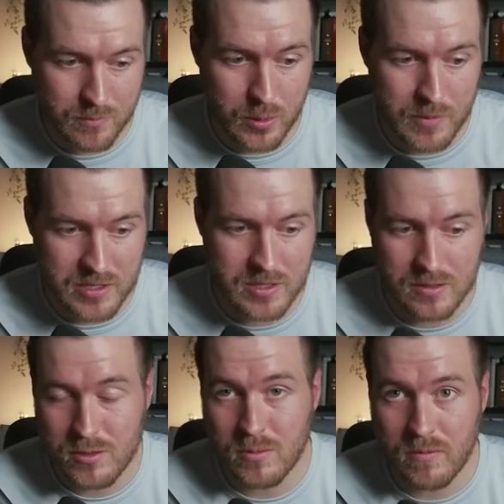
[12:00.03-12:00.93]
permission
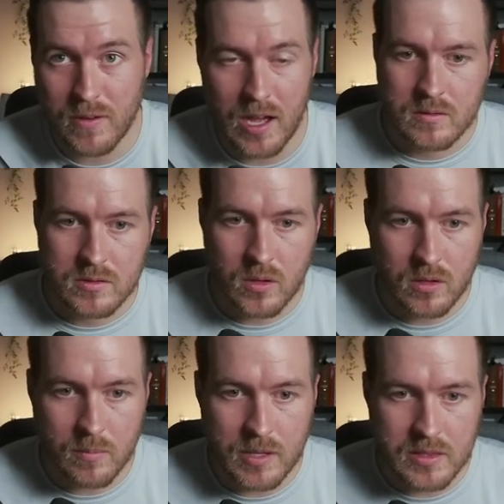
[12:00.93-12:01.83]
to the file. So I'll
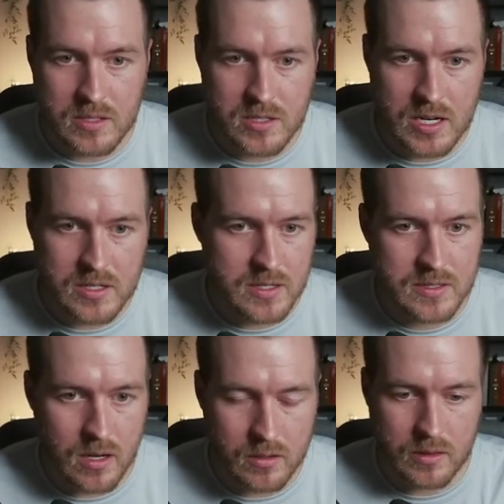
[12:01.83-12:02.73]
commit these changes
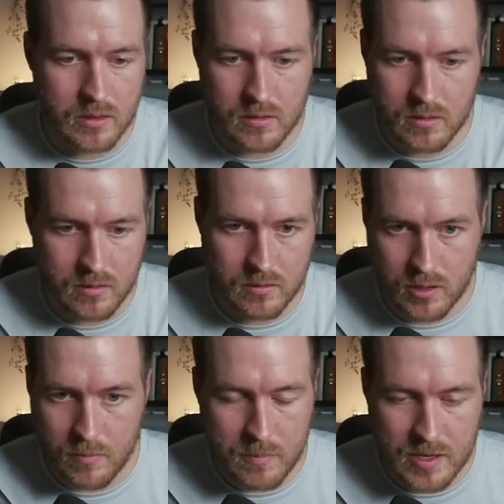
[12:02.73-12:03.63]
and I'll let the
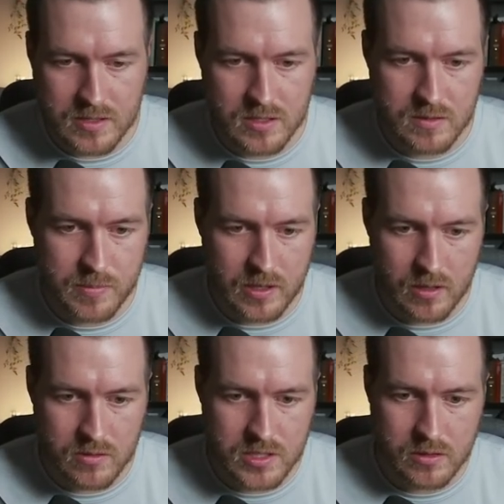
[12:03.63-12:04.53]
commit message be
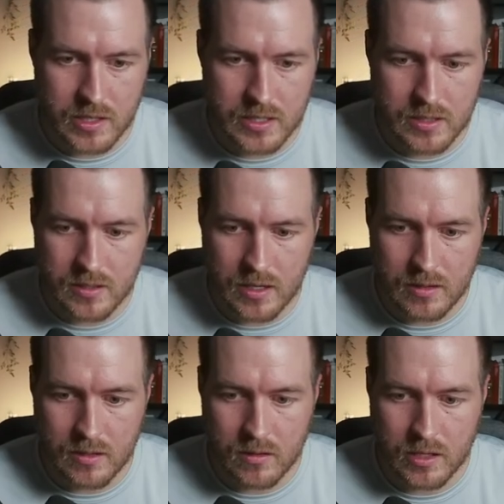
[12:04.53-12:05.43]
auto-generated and
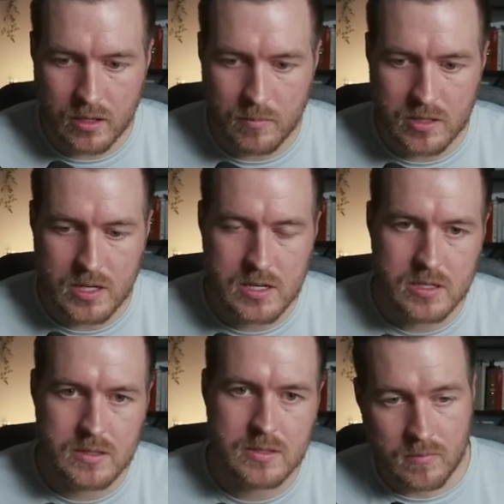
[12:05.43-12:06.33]
then I'll hit commit
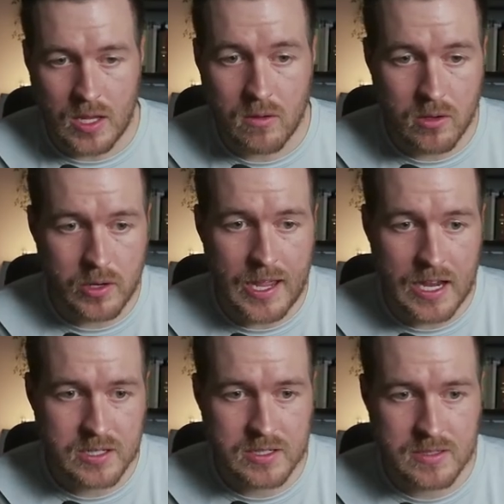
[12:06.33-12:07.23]
changes. Now I'll go to
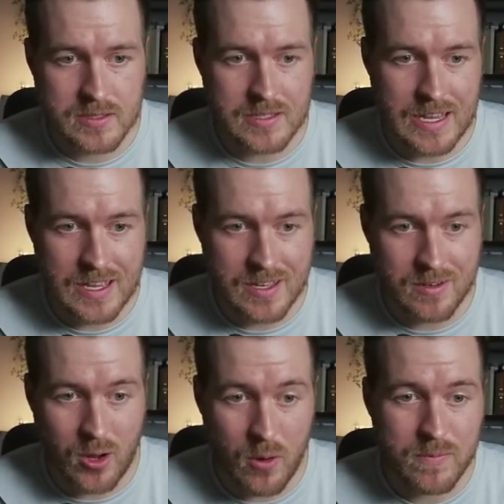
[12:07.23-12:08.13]
actions
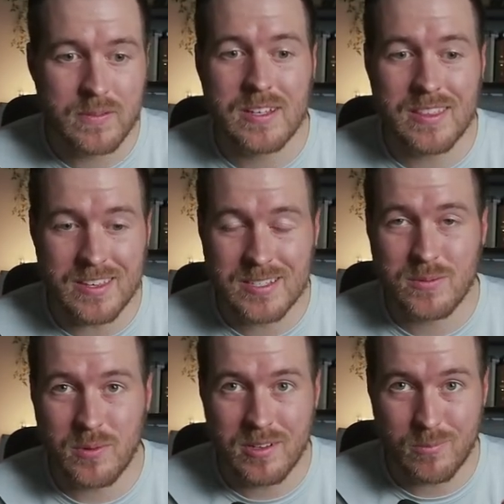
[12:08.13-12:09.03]
and hopefully
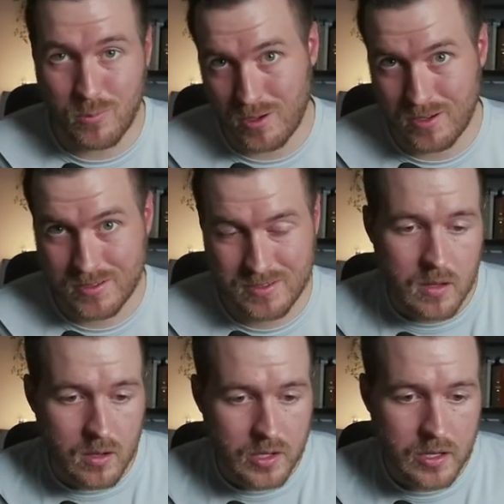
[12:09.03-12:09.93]
this one
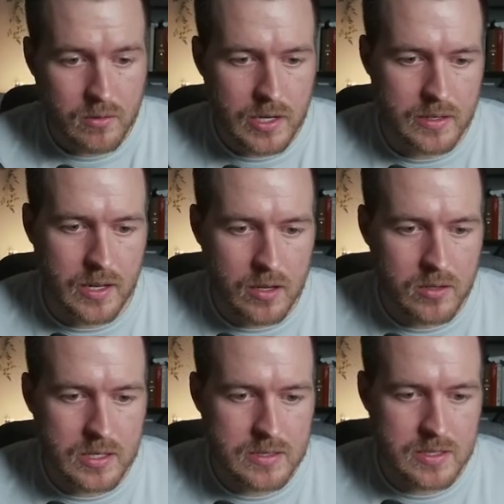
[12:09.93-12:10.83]
works. Okay, great. Now you
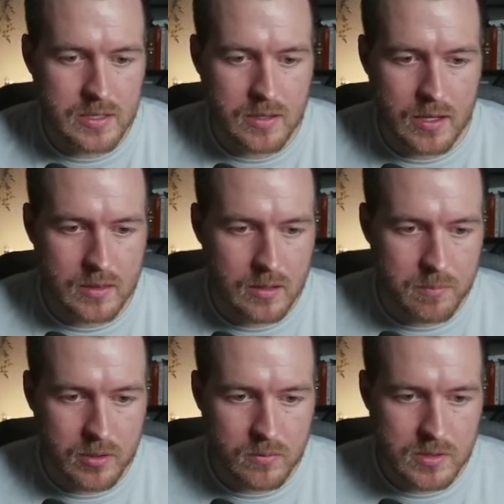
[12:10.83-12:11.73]
can see that the
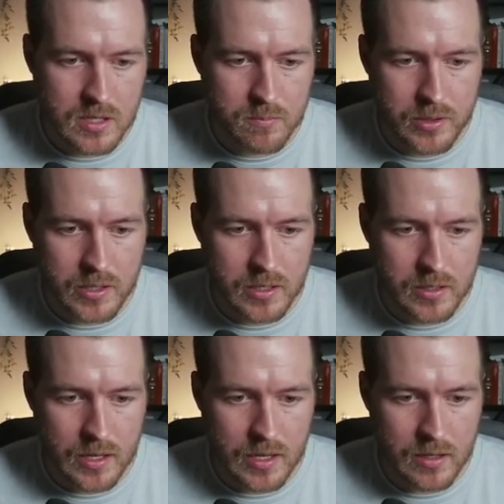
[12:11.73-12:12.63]
build was completed
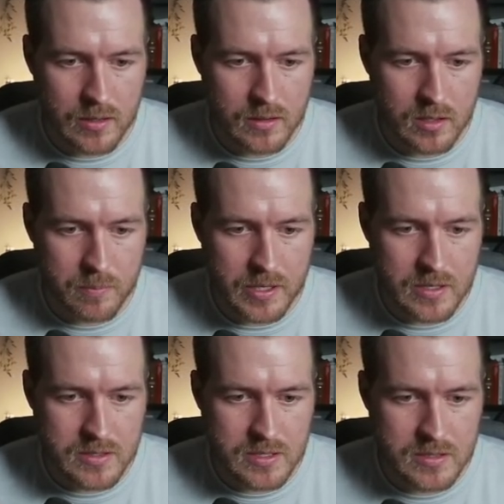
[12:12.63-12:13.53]
and the
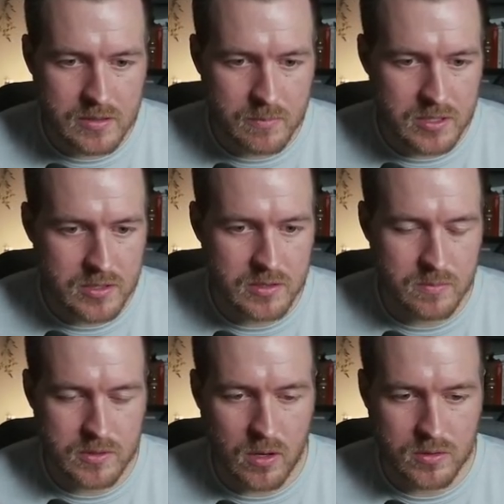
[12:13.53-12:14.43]
dependency submissions
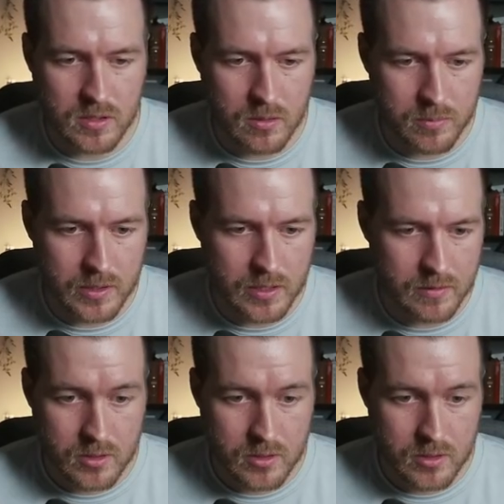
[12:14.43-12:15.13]
was also completed.